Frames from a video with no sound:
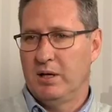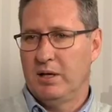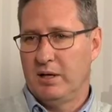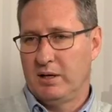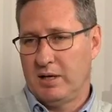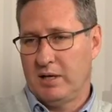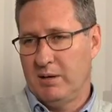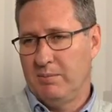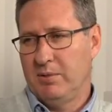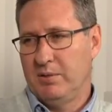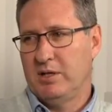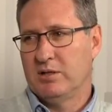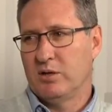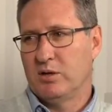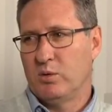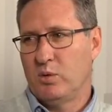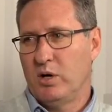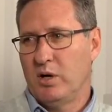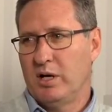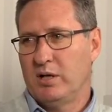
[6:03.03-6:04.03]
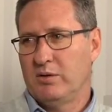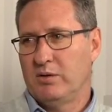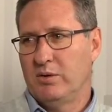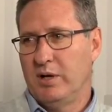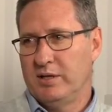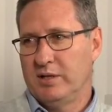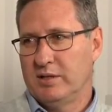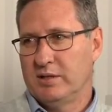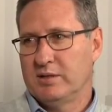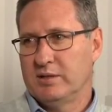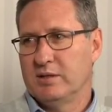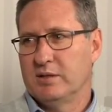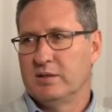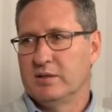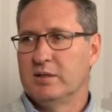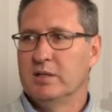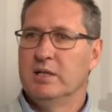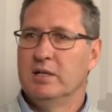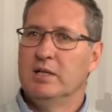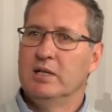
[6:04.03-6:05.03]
uh, companies are quite reticent